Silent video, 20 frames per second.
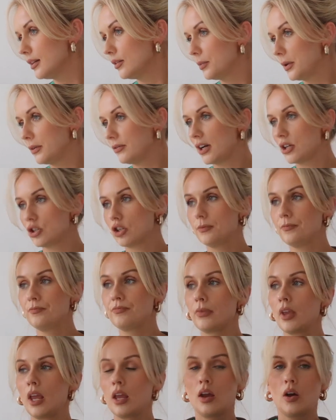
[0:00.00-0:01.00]
a little bit fashion,
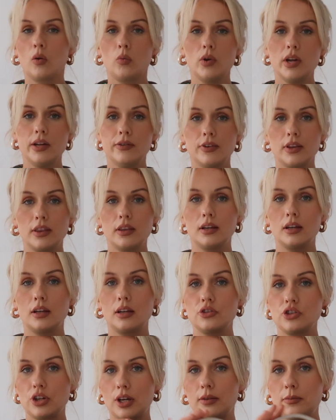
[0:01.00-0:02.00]
with
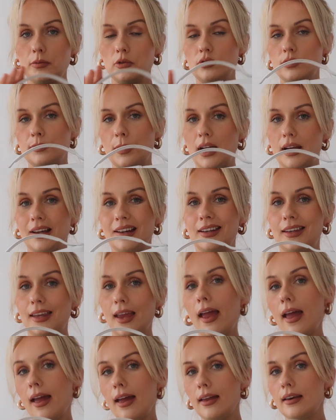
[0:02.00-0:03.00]
the Jacquemus bag
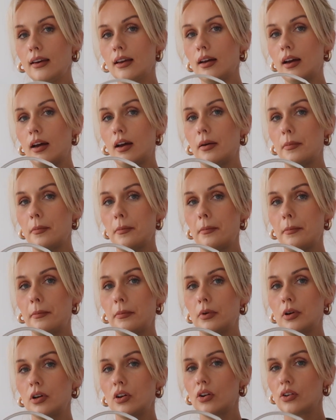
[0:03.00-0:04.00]
again,
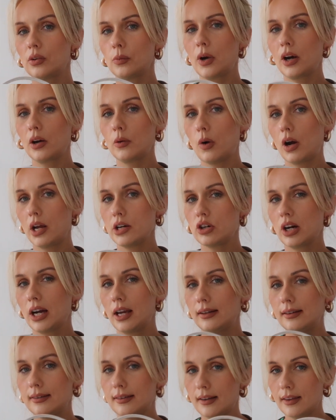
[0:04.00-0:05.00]
because I'm wearing white
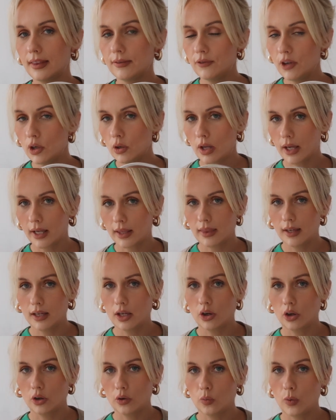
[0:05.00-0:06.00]
trainers, I feel like they
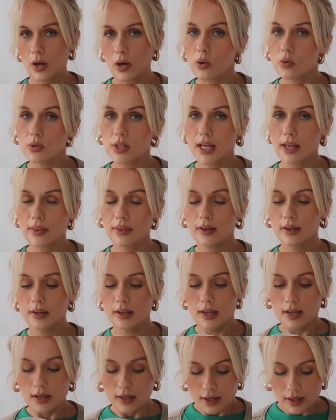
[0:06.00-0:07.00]
go well together.
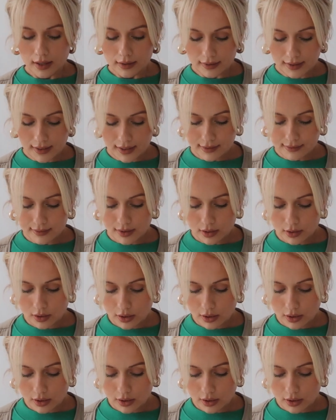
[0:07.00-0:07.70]
These